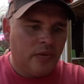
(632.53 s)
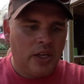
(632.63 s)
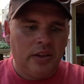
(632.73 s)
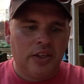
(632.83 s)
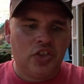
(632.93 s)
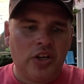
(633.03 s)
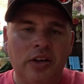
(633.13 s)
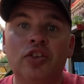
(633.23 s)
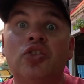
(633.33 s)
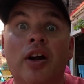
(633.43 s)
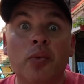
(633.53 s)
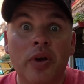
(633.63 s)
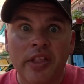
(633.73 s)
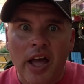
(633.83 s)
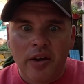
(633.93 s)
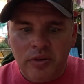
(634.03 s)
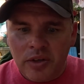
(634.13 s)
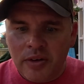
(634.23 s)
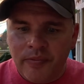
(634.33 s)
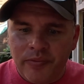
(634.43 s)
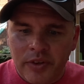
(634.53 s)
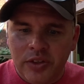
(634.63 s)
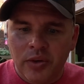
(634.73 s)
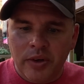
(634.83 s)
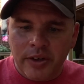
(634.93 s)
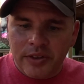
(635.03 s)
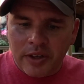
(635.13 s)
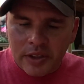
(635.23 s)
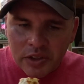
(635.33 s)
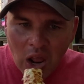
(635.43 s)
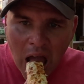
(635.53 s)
Okay, my Jan will try without the donair sauce.